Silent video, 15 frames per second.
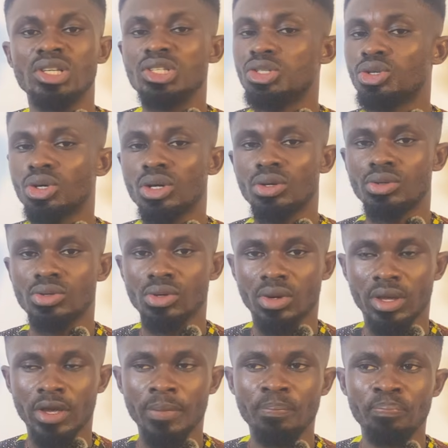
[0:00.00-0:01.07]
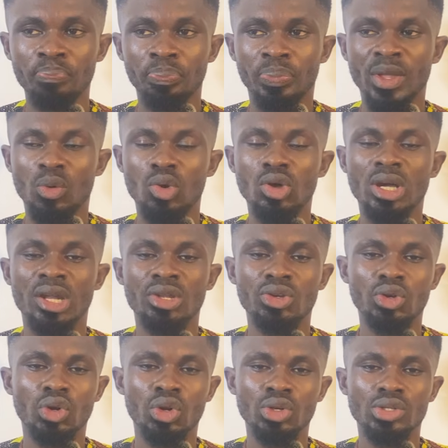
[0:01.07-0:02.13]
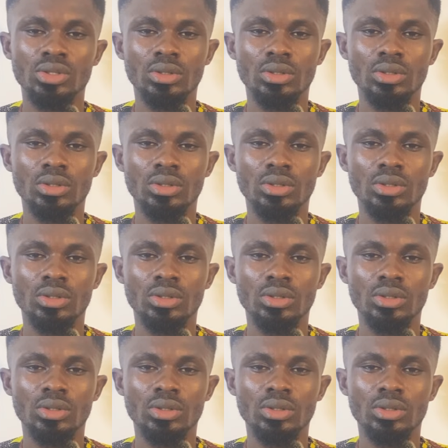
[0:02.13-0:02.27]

nucleus. Okay, now we look at nucleus.